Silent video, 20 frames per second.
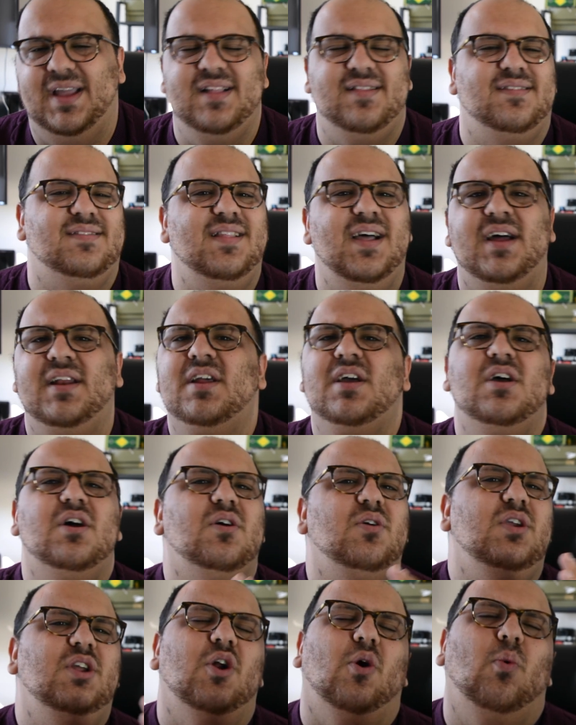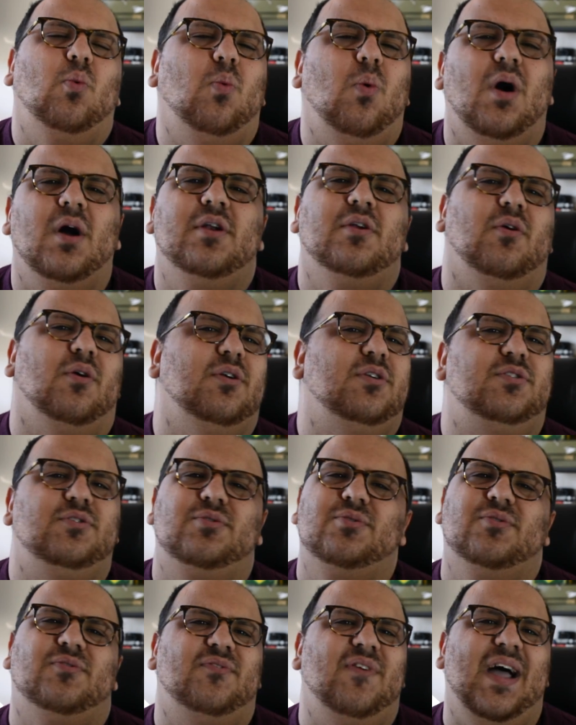It's not, one or
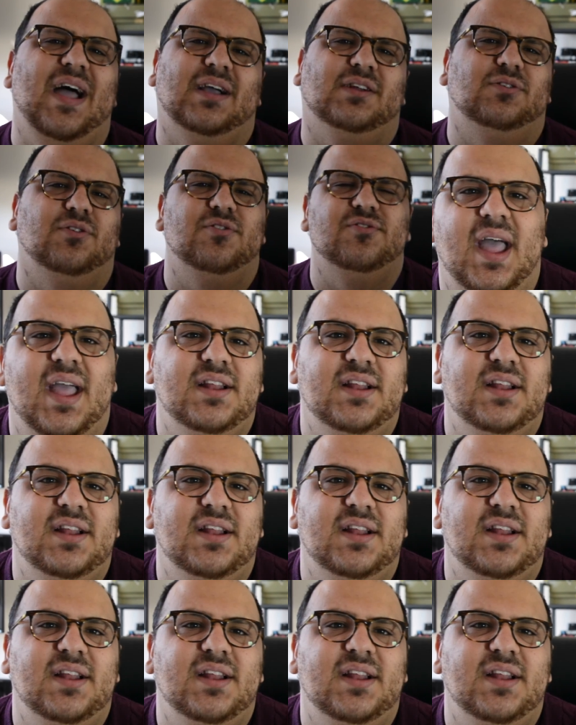two factors.